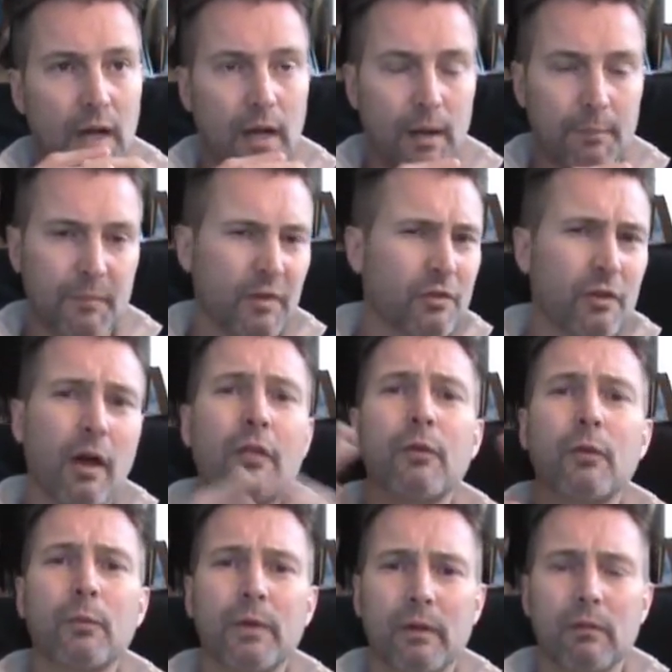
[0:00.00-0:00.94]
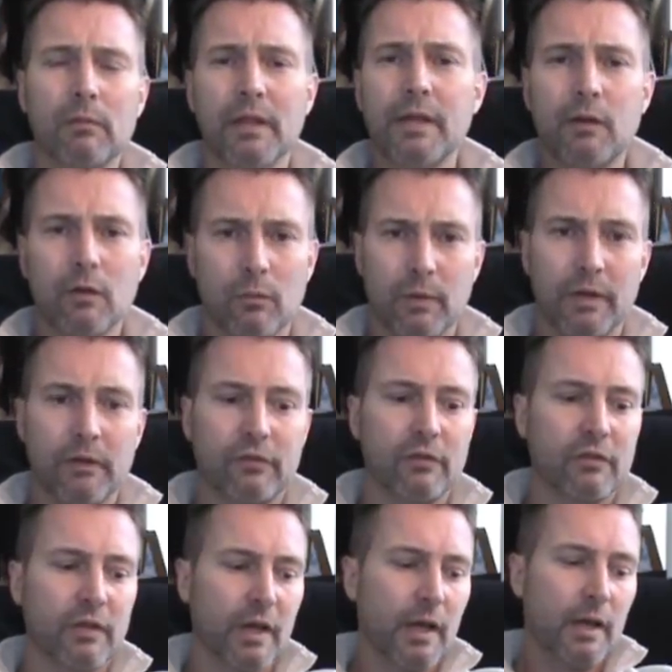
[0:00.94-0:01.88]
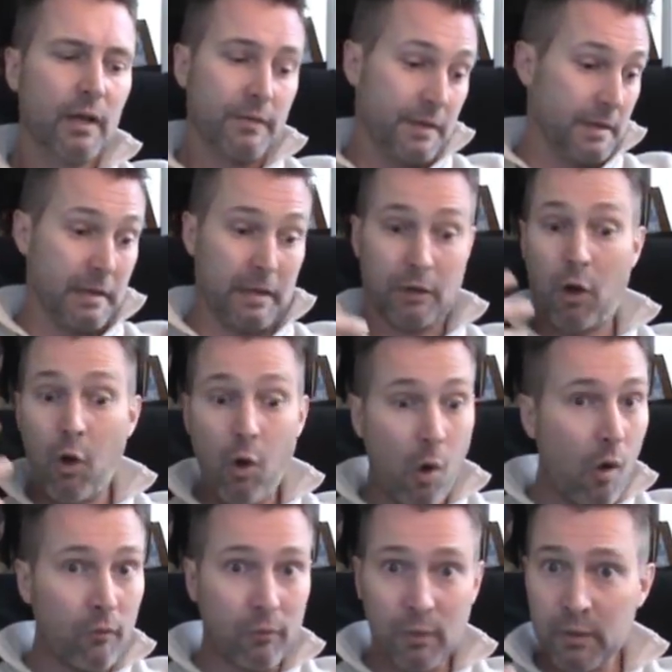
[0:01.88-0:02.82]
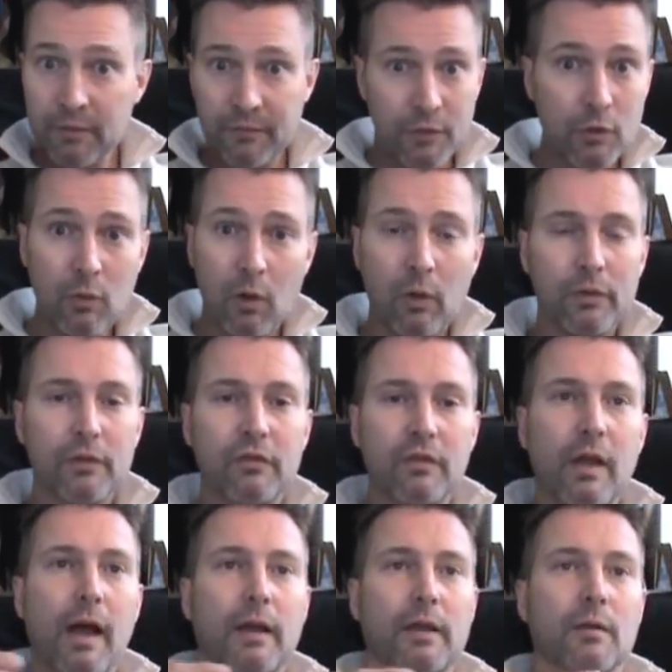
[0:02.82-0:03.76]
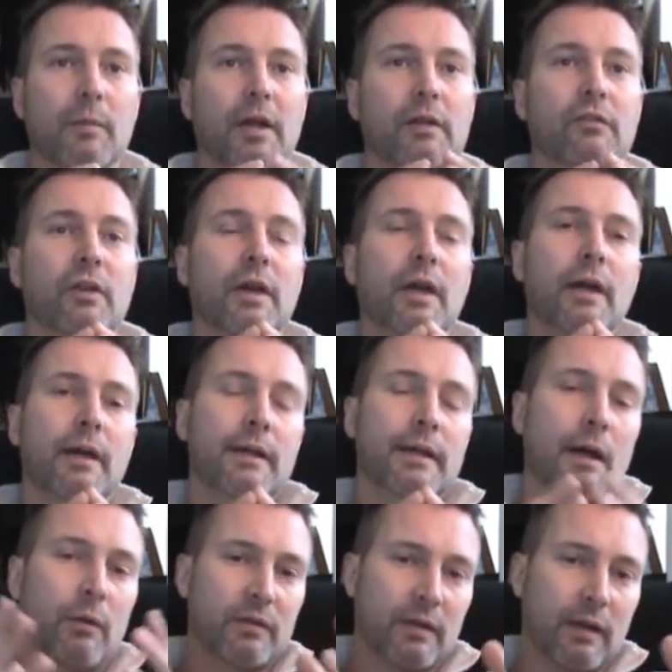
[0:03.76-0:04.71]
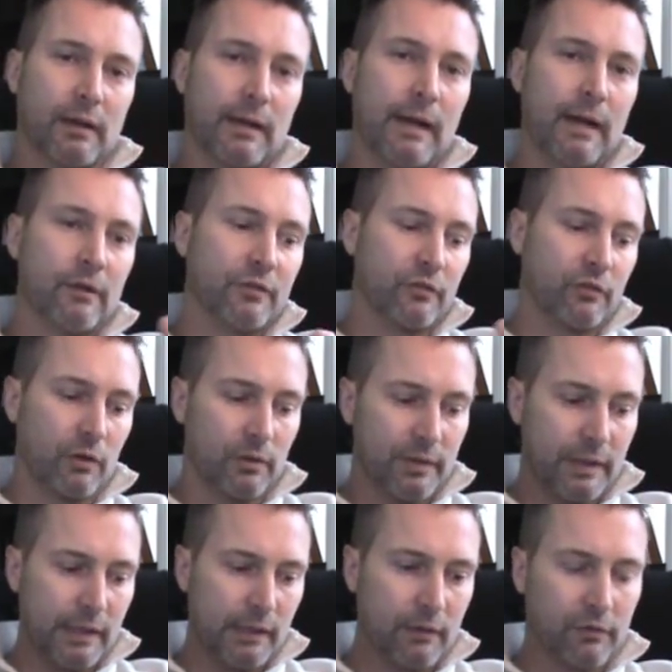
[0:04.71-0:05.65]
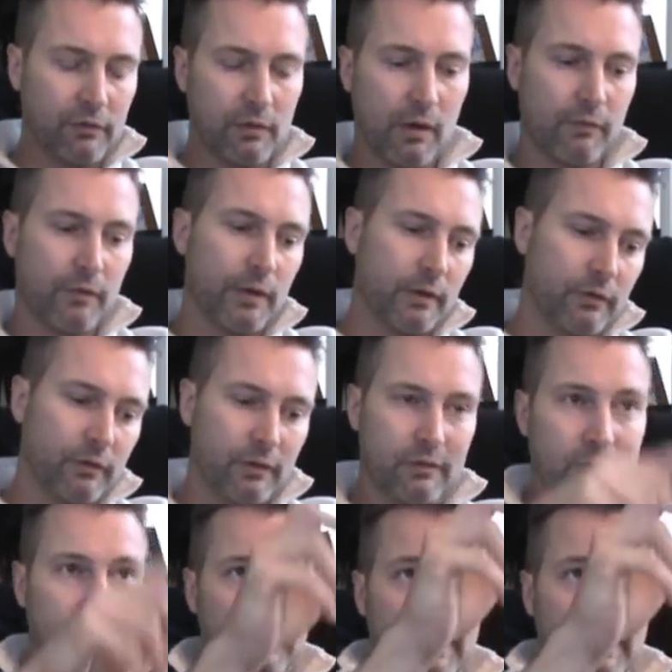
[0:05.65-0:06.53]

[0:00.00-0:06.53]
There's other legal reasons that you got to go over and review all these documents. Now, a technology is called e-discovery because you can